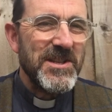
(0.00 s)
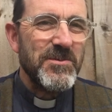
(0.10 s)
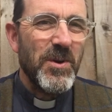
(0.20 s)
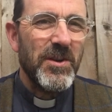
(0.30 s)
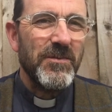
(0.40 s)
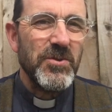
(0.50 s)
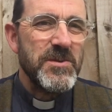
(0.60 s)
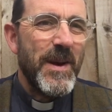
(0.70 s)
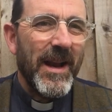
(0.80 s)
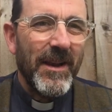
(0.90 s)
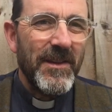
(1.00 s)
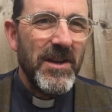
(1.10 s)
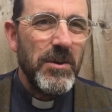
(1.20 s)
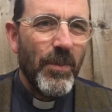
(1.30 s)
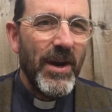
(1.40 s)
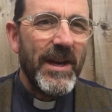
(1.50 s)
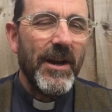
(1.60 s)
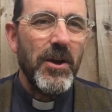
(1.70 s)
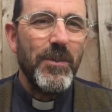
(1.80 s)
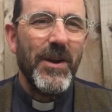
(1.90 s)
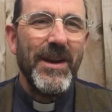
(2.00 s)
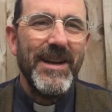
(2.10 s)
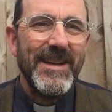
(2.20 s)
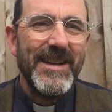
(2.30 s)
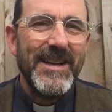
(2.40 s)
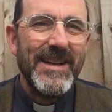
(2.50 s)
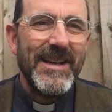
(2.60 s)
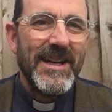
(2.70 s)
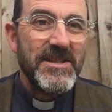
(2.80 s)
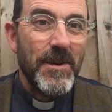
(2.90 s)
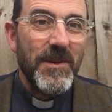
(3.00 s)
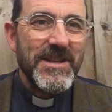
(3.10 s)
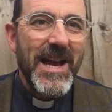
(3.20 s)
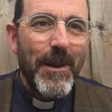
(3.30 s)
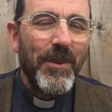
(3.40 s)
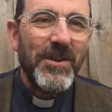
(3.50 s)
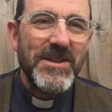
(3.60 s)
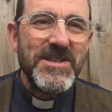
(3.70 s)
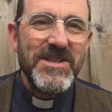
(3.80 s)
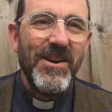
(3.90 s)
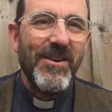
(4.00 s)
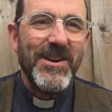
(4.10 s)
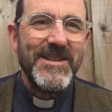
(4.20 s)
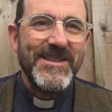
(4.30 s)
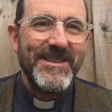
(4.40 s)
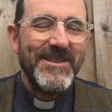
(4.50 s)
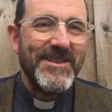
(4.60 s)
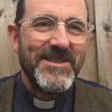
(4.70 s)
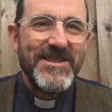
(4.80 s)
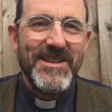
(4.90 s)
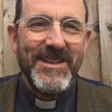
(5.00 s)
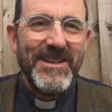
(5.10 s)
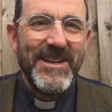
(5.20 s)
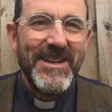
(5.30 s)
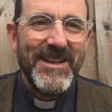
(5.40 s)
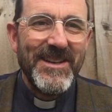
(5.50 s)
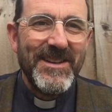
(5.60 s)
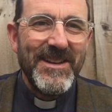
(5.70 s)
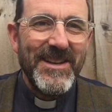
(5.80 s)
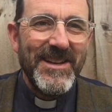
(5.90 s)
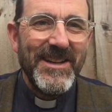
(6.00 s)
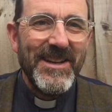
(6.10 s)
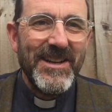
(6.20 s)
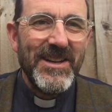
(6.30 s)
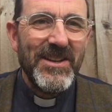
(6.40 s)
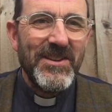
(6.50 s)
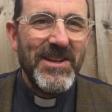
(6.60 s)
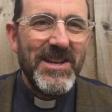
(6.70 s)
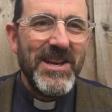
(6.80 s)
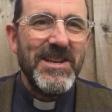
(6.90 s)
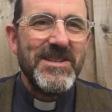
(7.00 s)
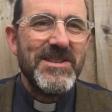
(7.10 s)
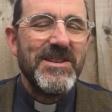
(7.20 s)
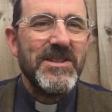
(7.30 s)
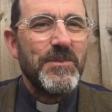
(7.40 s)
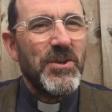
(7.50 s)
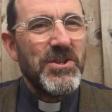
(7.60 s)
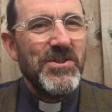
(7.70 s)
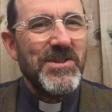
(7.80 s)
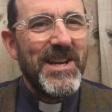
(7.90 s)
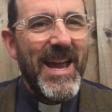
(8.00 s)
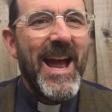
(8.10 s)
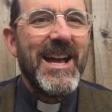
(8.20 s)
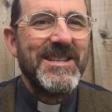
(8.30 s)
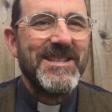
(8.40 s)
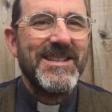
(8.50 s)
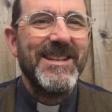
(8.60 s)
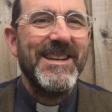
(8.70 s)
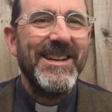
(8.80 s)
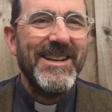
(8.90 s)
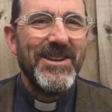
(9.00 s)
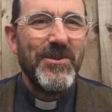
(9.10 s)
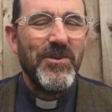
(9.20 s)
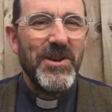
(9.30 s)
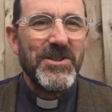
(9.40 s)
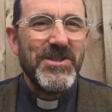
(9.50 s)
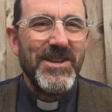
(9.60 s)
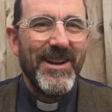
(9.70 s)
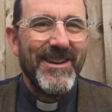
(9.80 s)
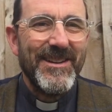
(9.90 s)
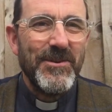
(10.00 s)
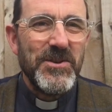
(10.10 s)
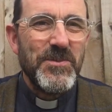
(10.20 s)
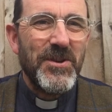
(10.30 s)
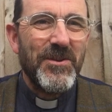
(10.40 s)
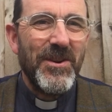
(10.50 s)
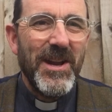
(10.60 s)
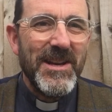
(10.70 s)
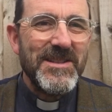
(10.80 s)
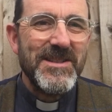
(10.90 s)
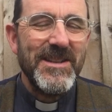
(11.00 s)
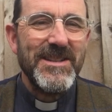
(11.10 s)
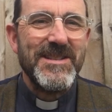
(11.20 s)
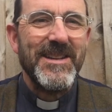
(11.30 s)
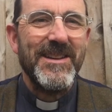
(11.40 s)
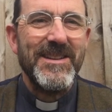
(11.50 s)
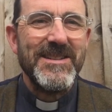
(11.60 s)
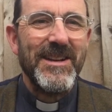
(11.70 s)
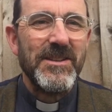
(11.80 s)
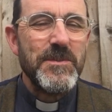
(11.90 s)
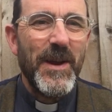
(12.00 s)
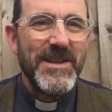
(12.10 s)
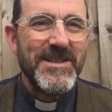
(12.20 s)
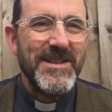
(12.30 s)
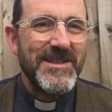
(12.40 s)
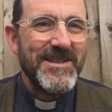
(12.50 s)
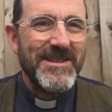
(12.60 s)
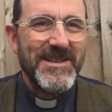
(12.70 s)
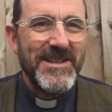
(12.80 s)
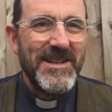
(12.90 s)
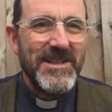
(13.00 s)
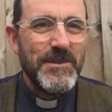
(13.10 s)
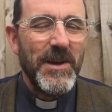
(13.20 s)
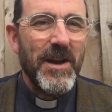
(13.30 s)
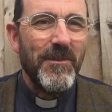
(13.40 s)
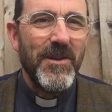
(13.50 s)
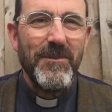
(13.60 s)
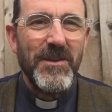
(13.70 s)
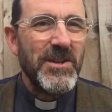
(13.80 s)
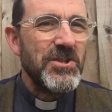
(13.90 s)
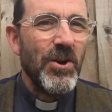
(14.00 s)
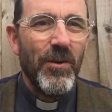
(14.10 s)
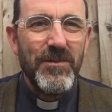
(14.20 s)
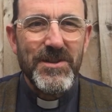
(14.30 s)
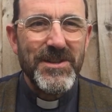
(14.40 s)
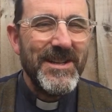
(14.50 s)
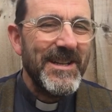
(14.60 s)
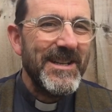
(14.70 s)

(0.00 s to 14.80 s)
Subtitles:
this wonderful smell, and then you break it open and something's happened inside, that the yeast has produced gas which creates these little spaces, and it's become something soft and